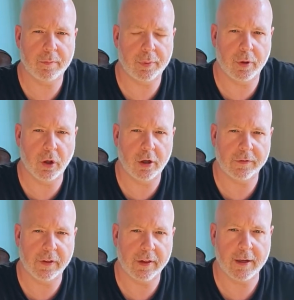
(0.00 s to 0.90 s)
pull off
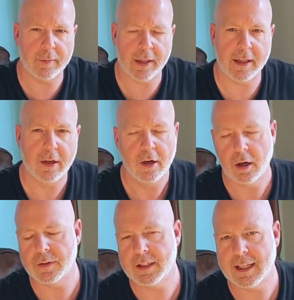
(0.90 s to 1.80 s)
the thing, but then
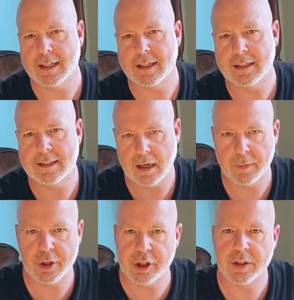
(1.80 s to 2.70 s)
obviously that then
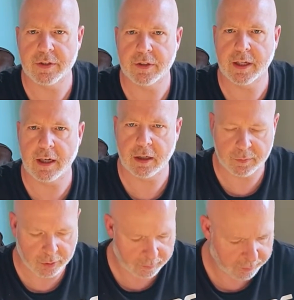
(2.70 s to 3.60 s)
damages the
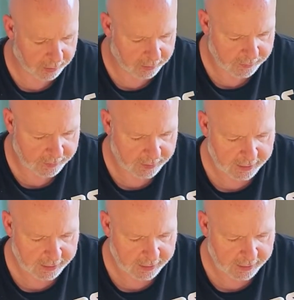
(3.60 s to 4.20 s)
cardboard box.